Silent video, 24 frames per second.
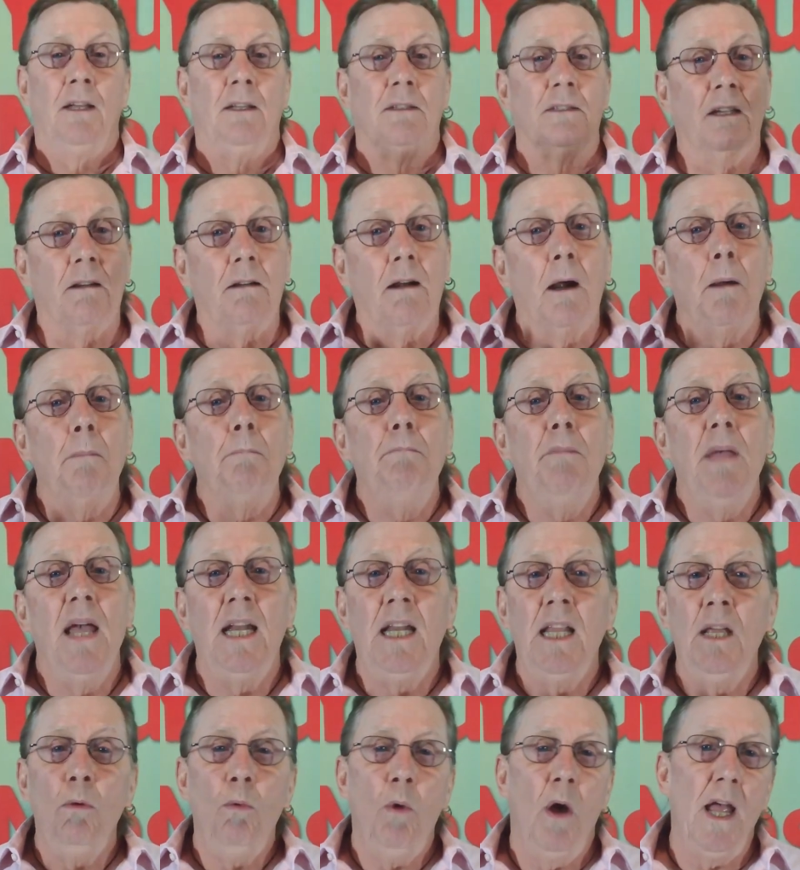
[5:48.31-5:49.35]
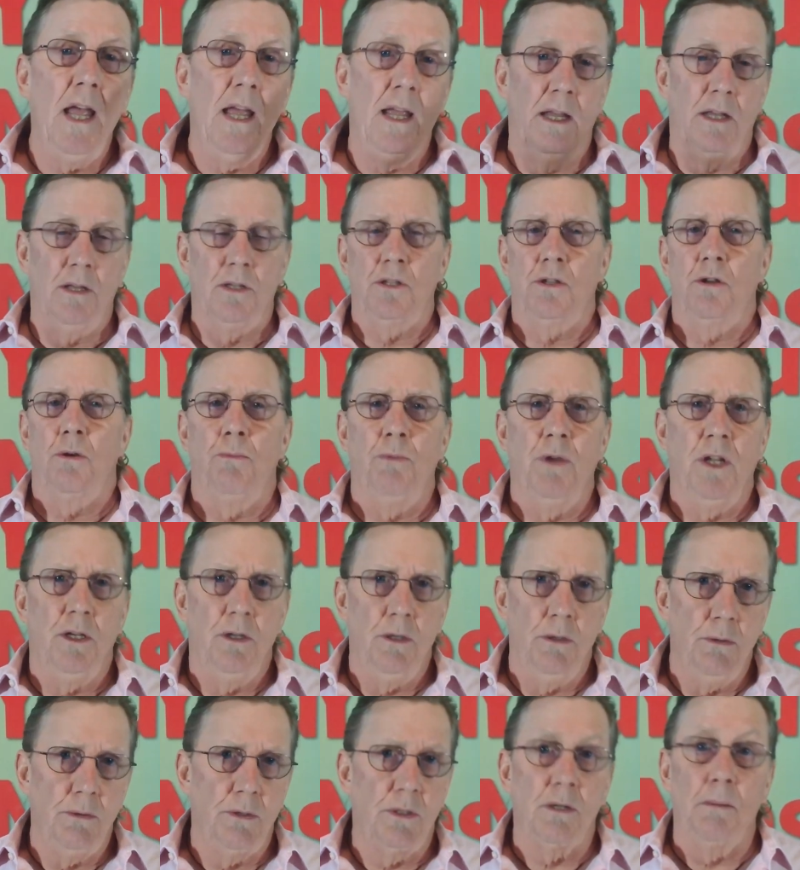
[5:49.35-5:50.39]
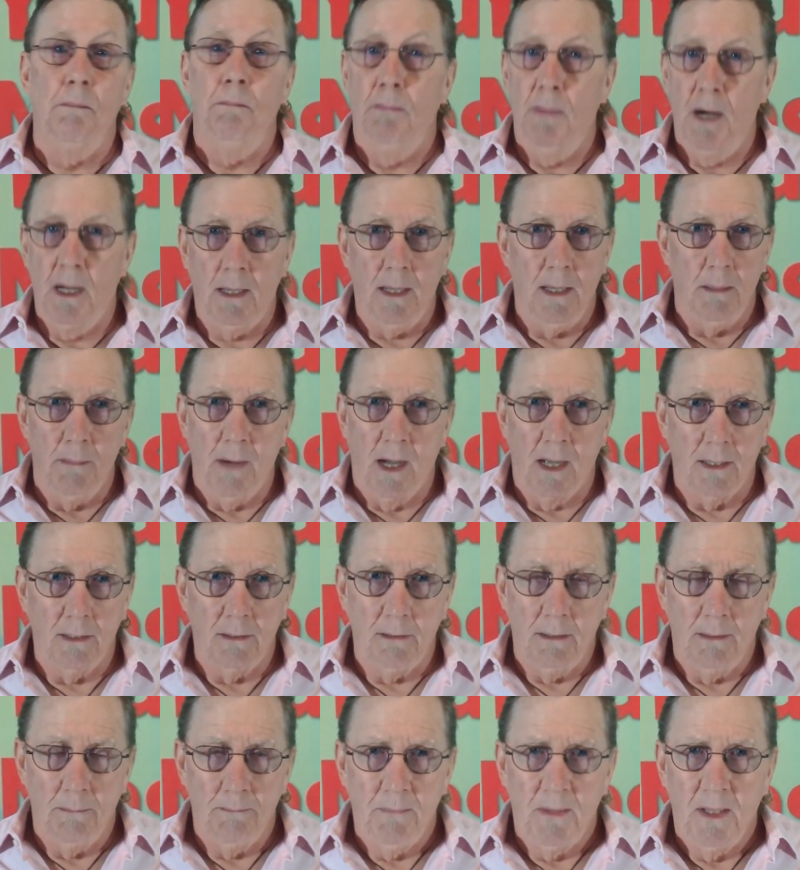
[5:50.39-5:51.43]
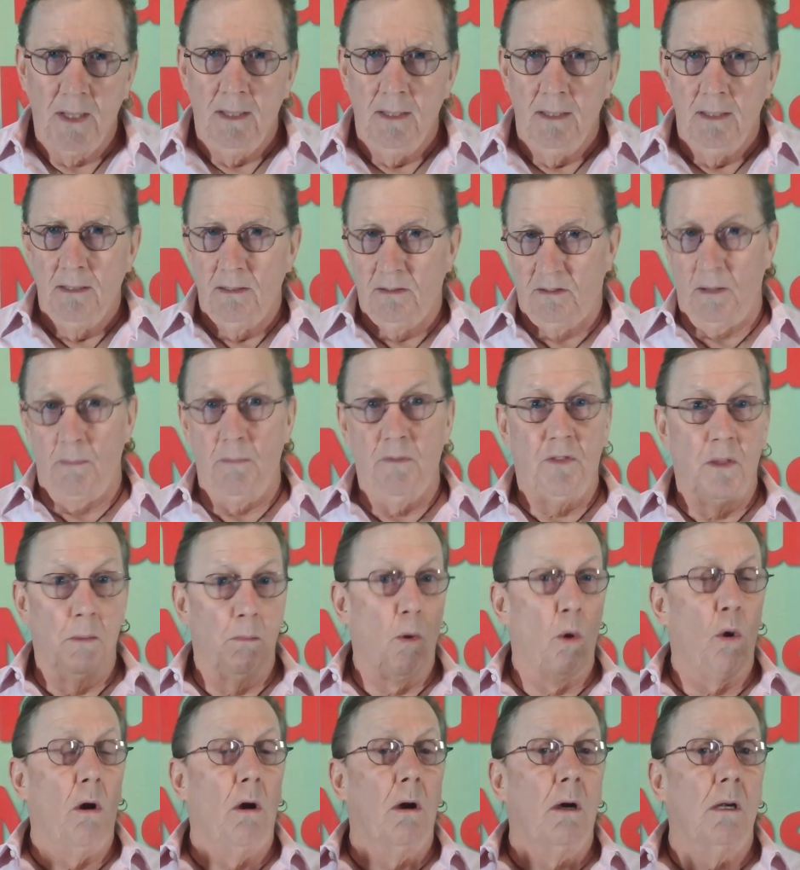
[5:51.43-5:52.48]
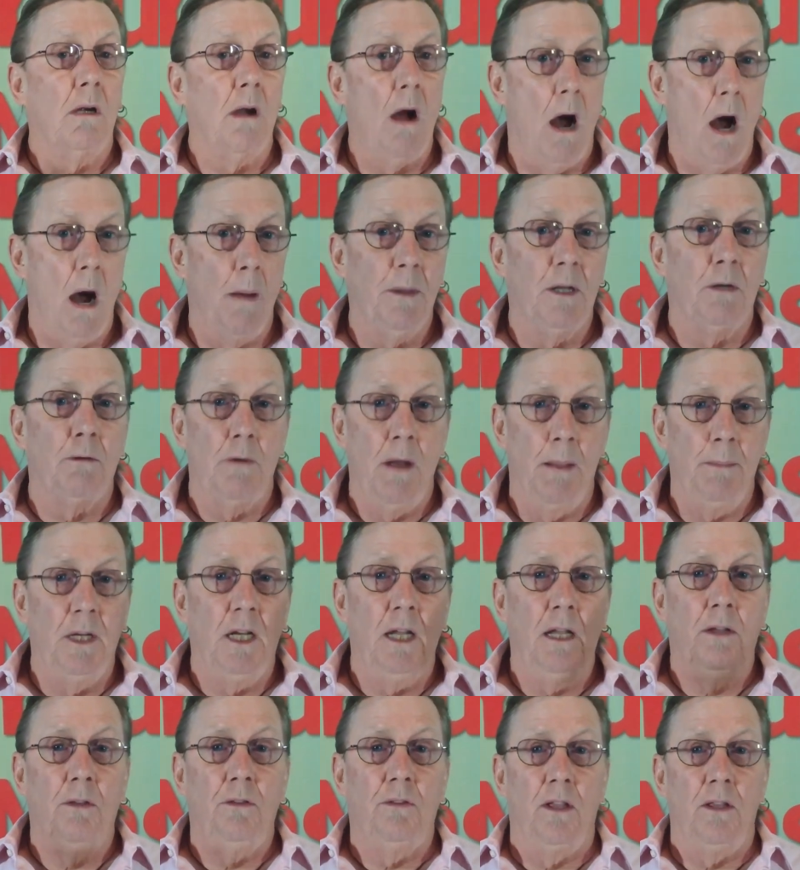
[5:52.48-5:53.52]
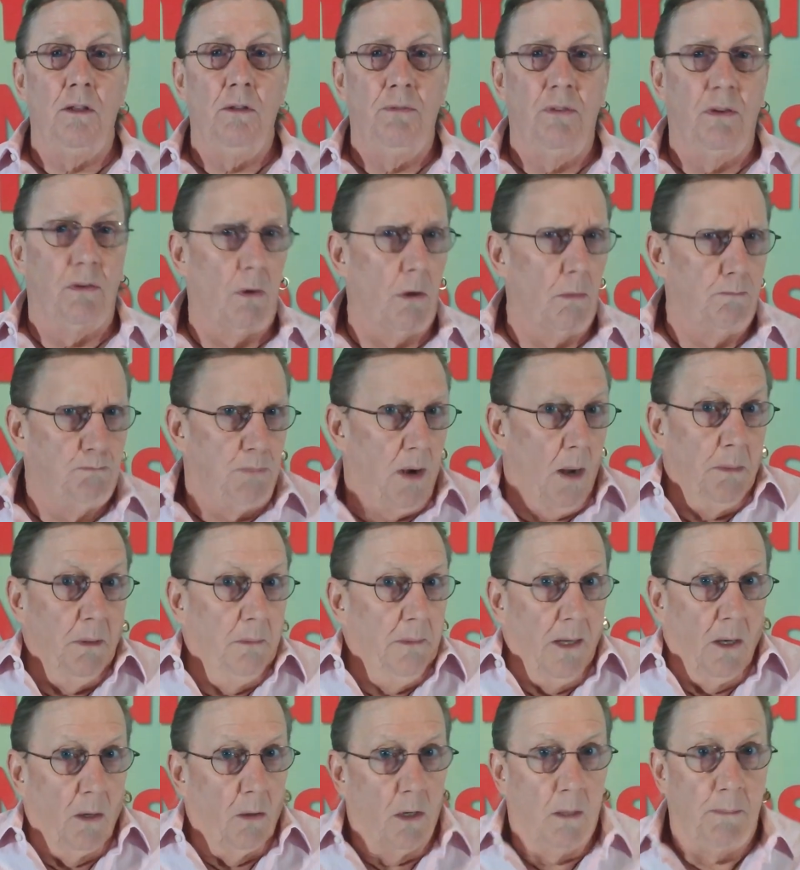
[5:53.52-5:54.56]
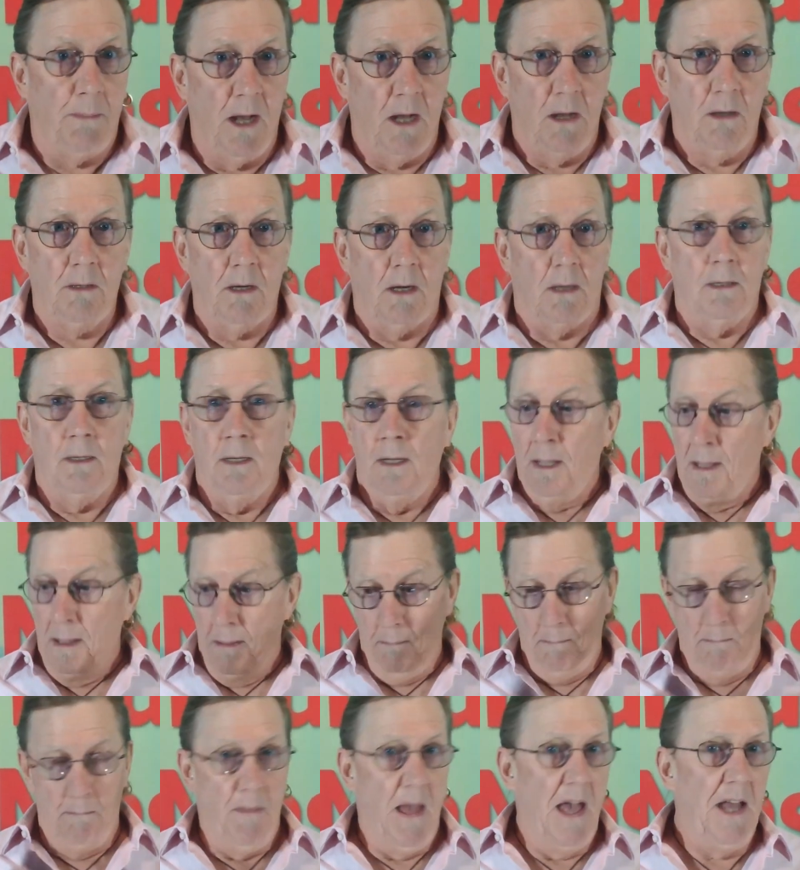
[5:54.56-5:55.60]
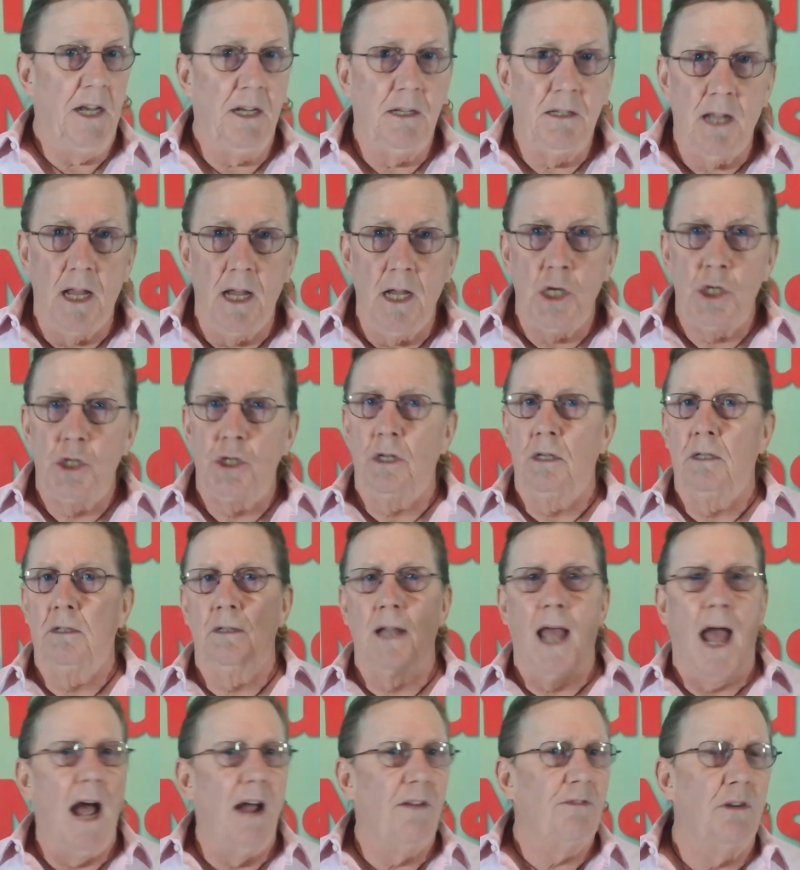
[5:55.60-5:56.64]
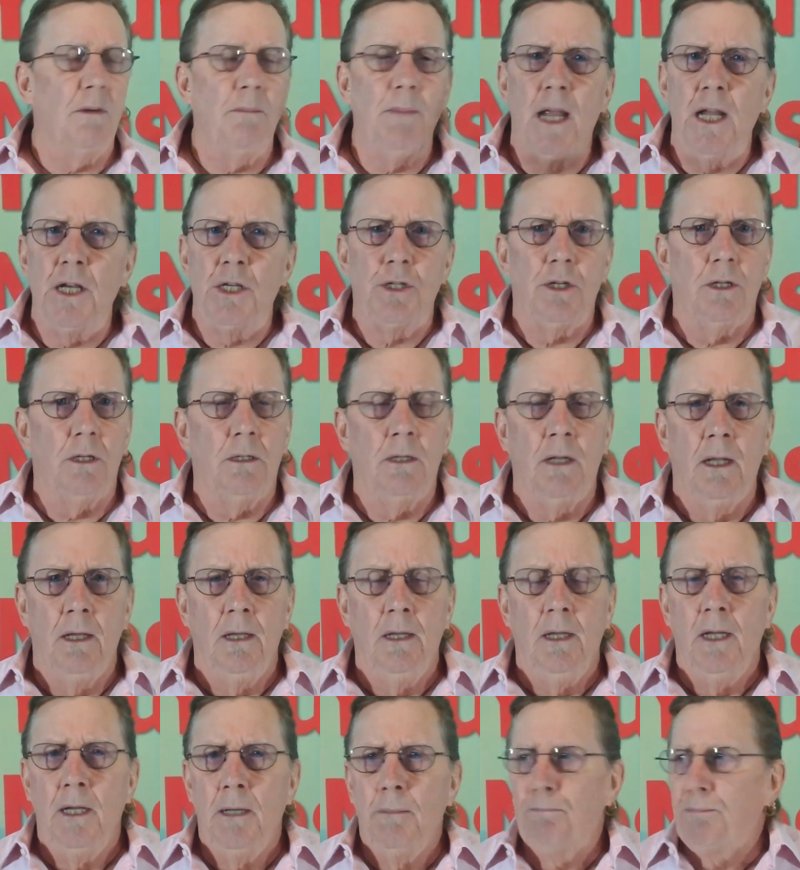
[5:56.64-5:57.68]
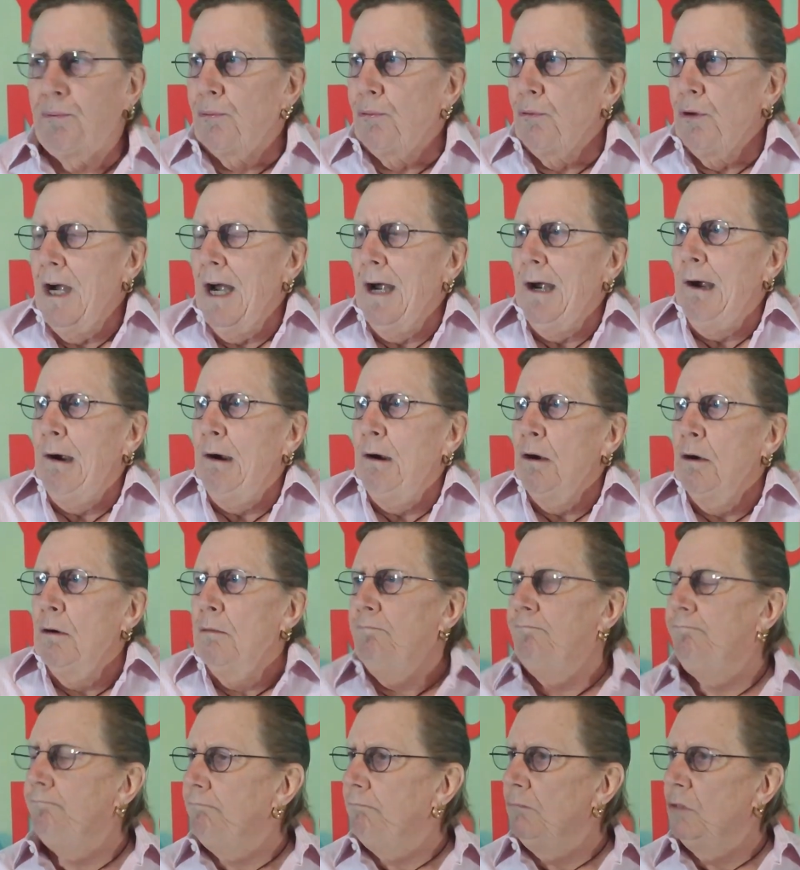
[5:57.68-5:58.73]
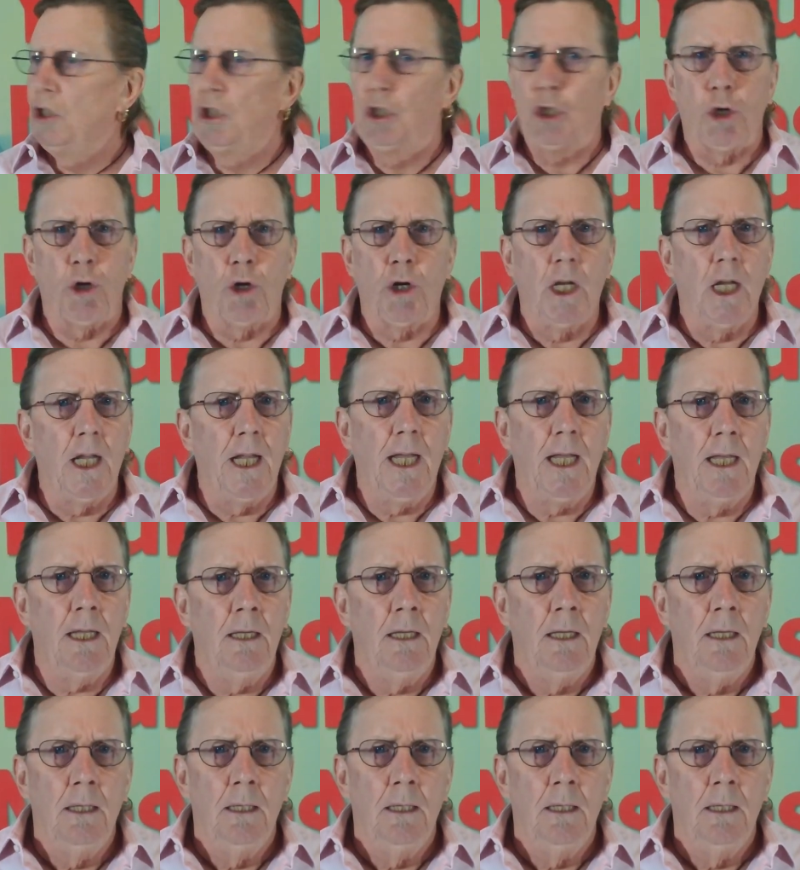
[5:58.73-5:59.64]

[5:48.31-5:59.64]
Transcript: There are many ways to reduce monkey mind. Some of the more common remedies that you've probably heard about are meditation, affirmation, prayer, journaling,